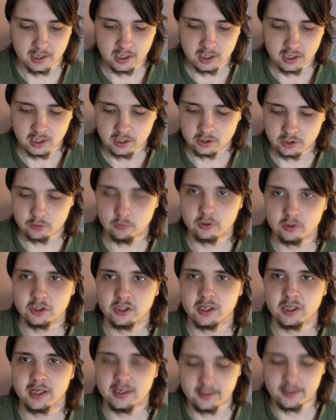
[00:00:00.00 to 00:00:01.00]
So what do you
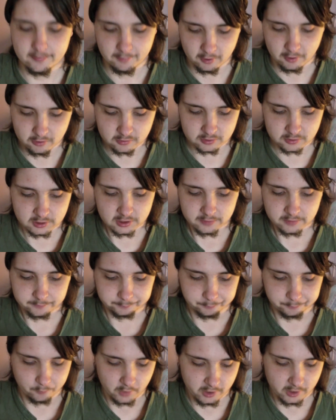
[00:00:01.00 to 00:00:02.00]
get in the box?
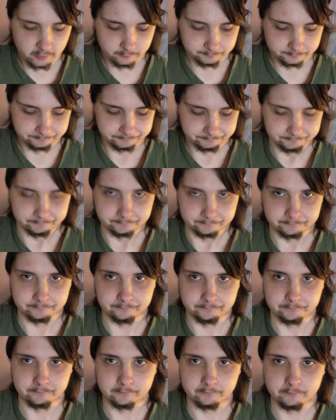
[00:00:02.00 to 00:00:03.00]
Well,
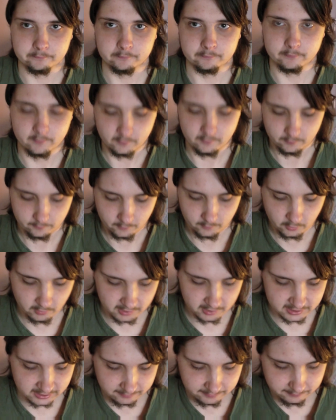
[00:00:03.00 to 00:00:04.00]
quite
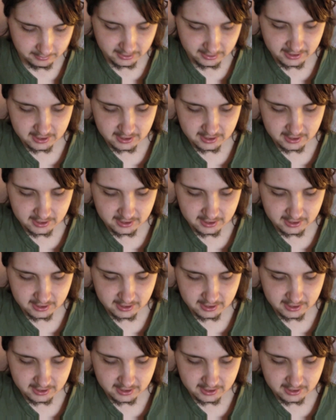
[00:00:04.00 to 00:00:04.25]
simply,